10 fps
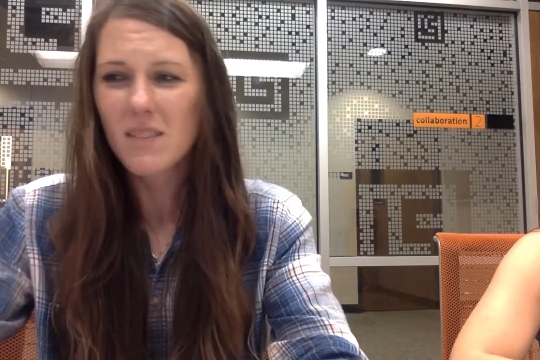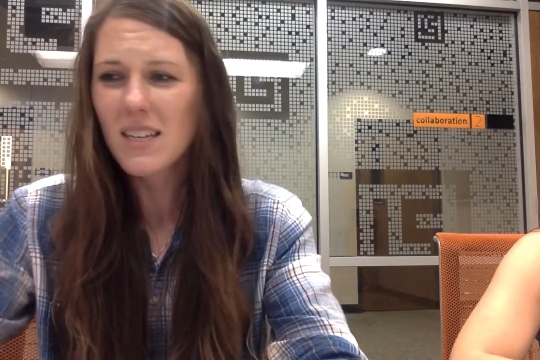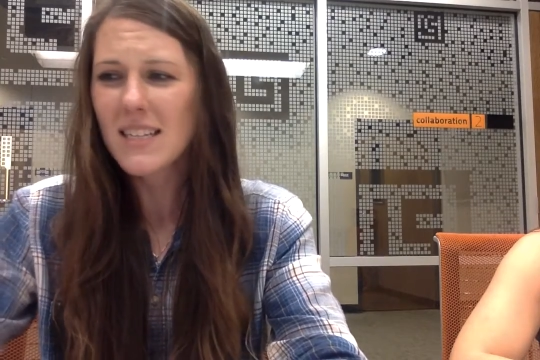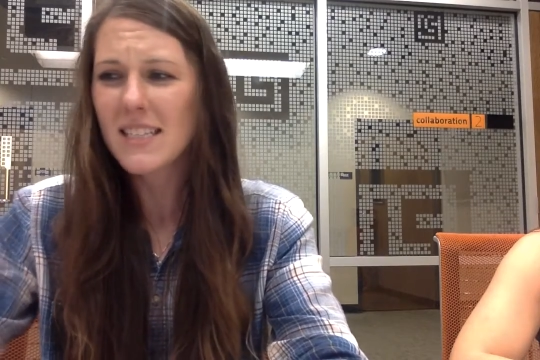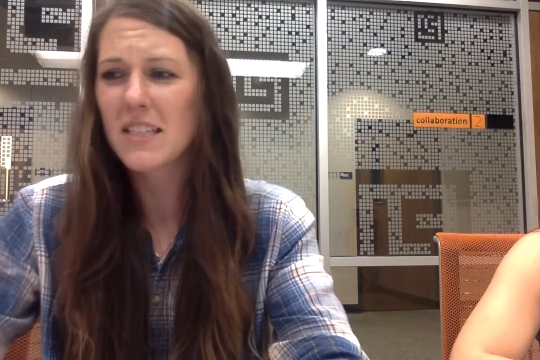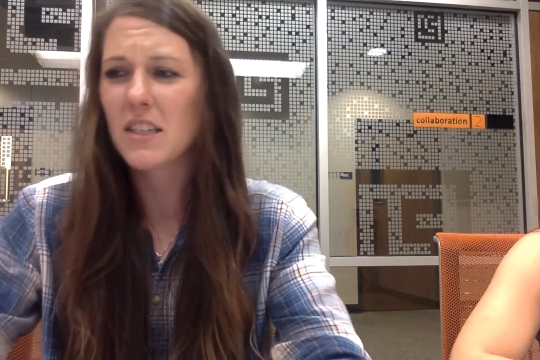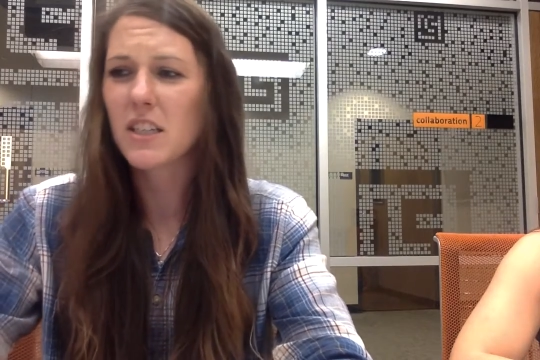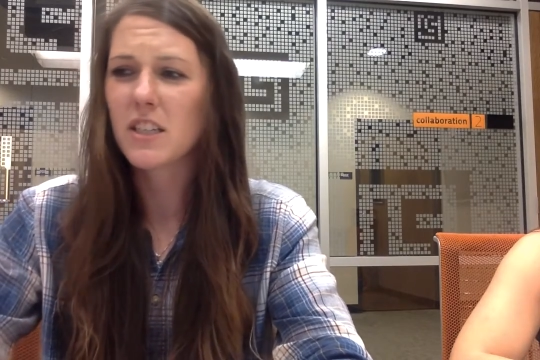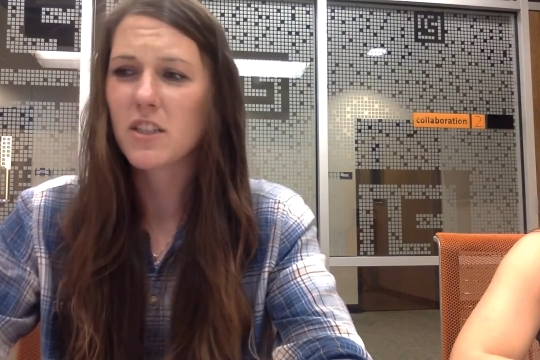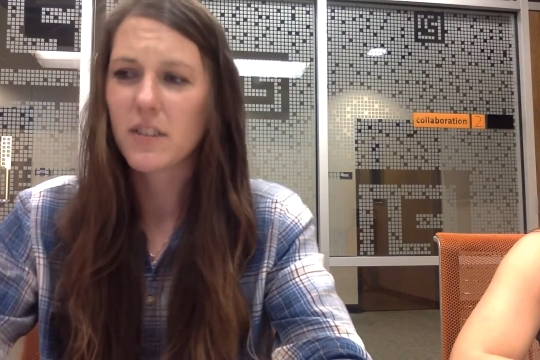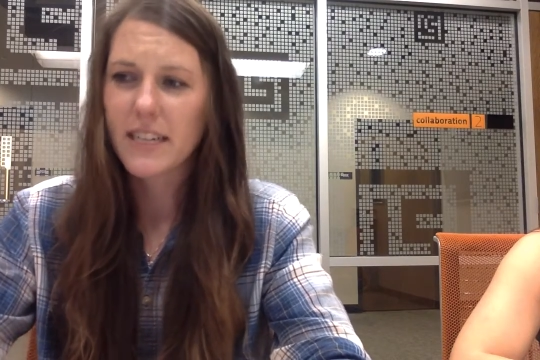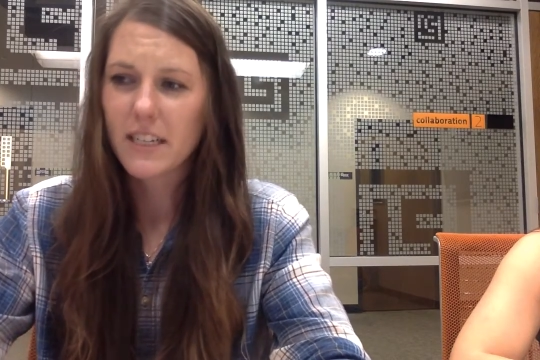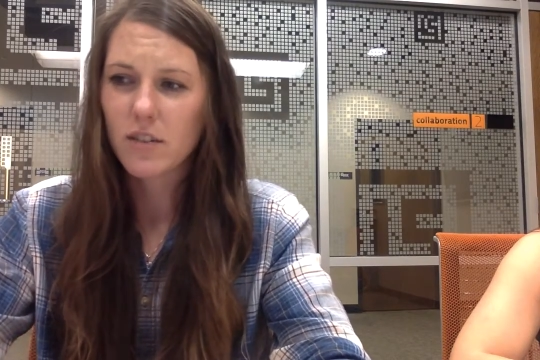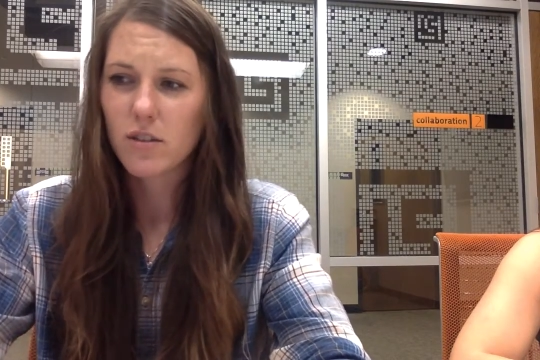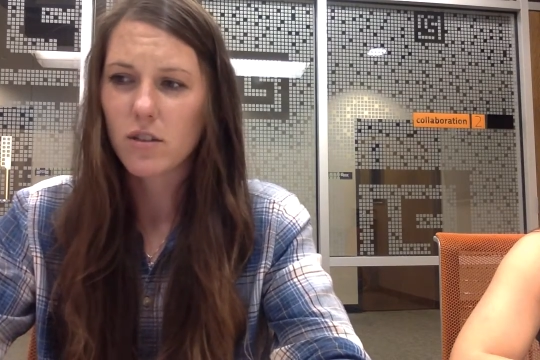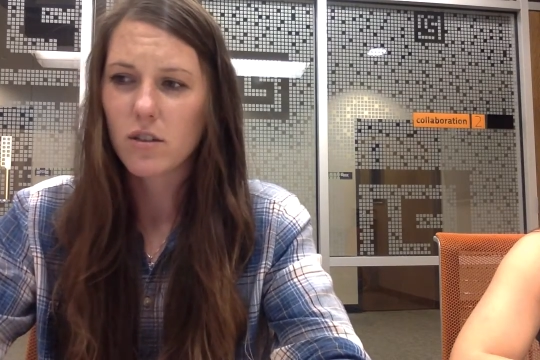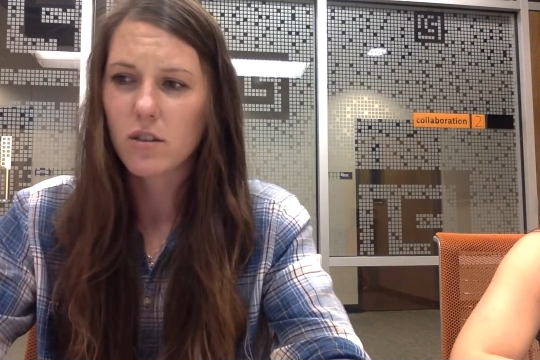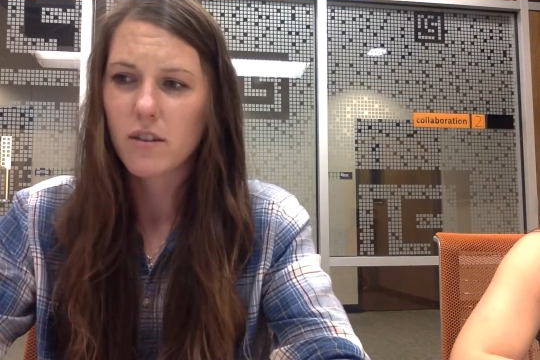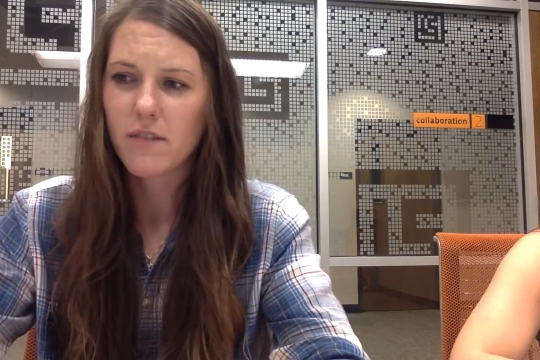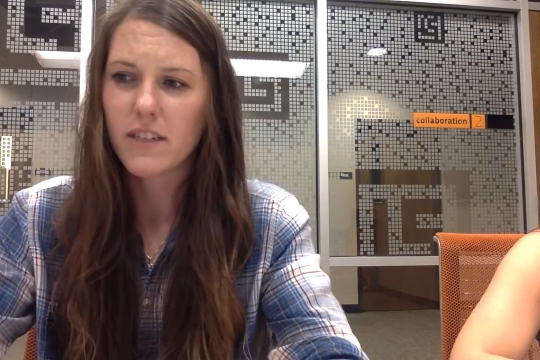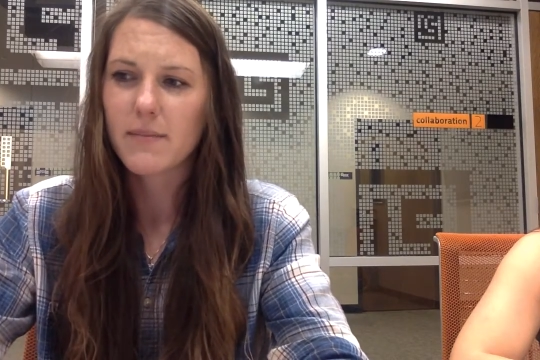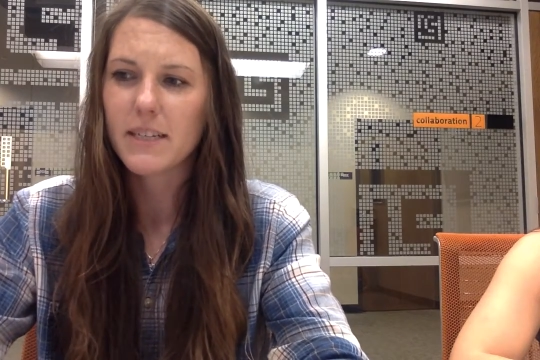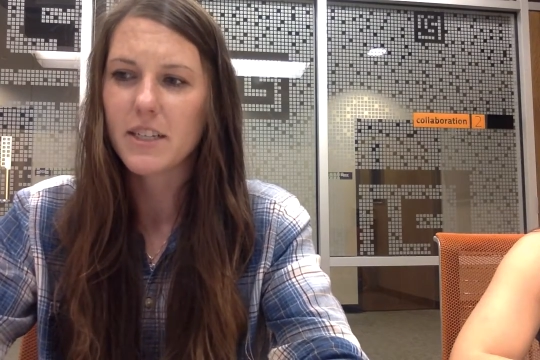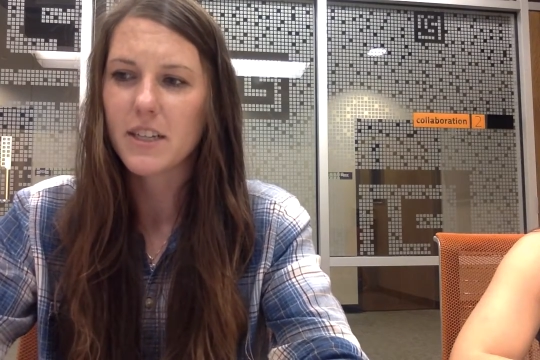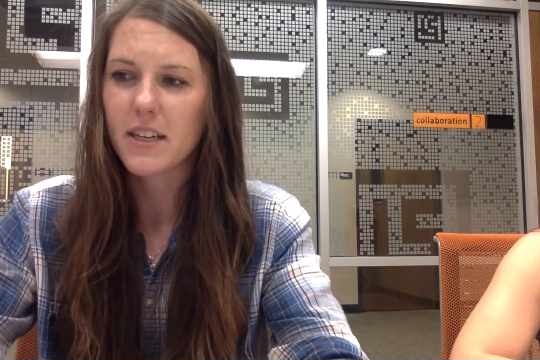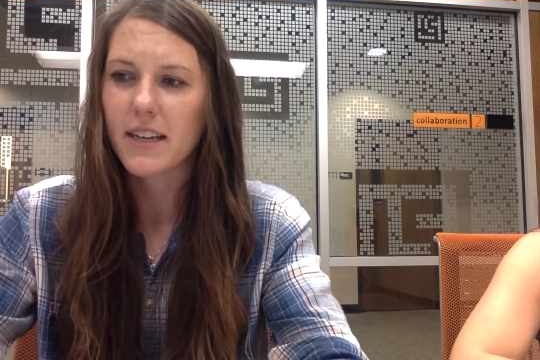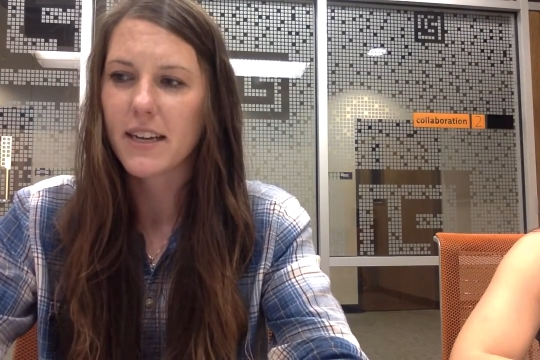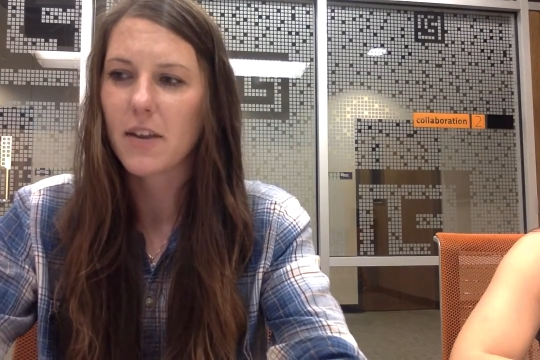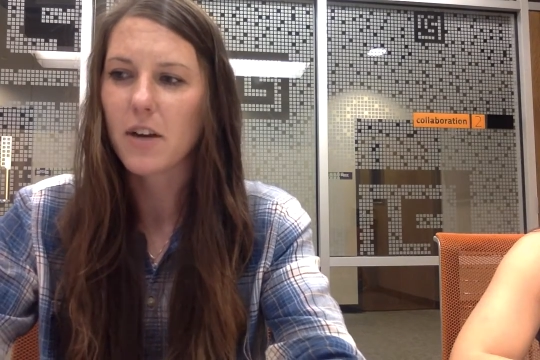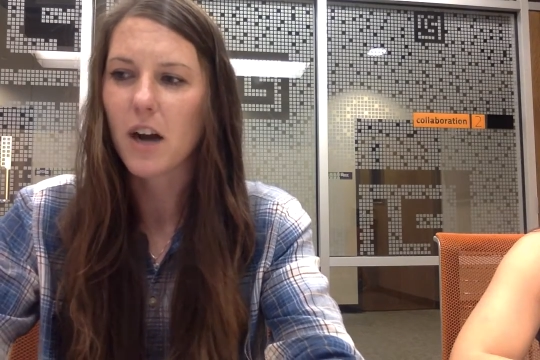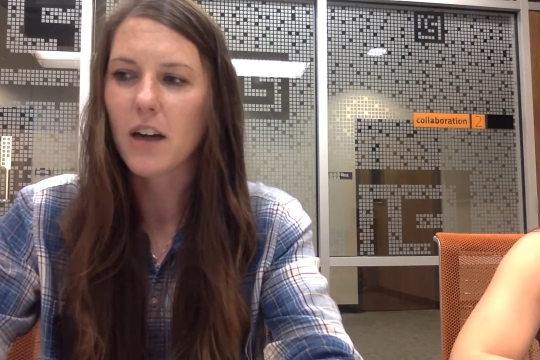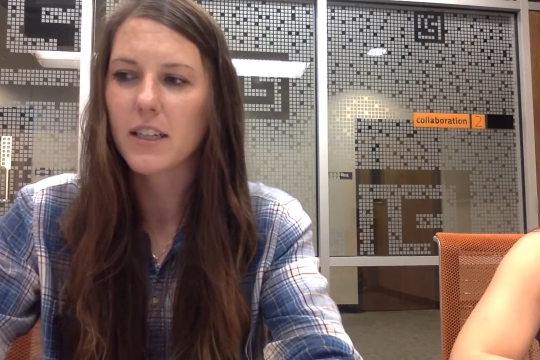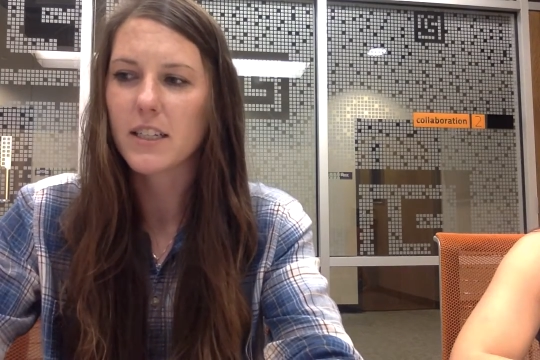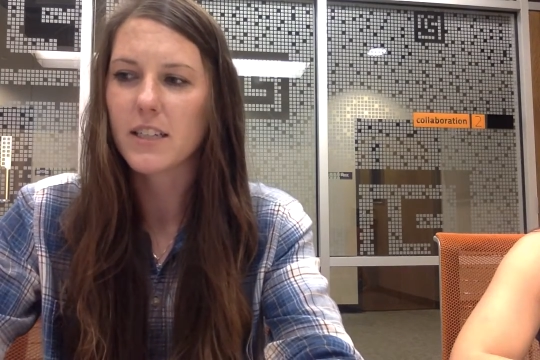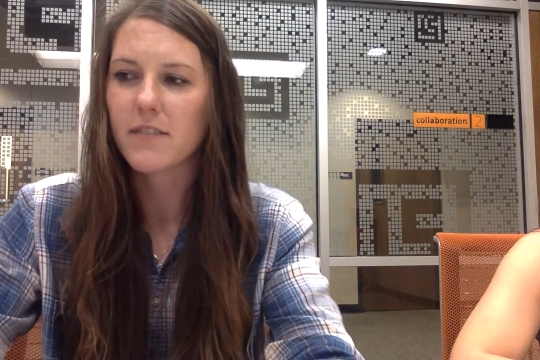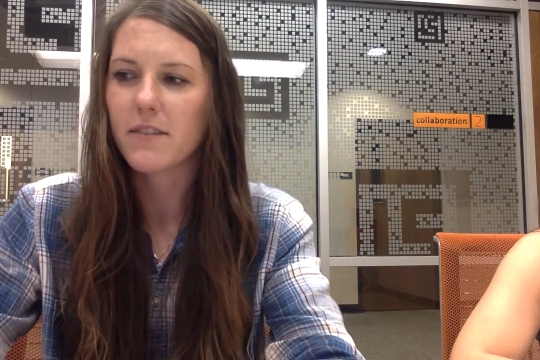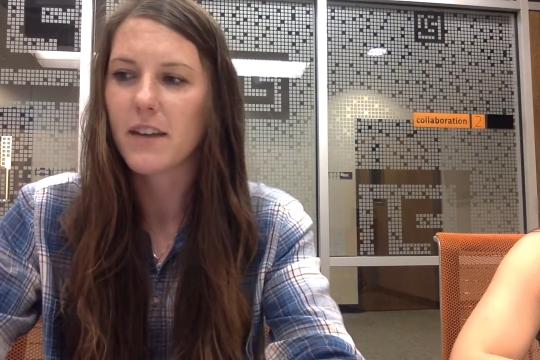is it's a good screening tool for dementia and other cognitive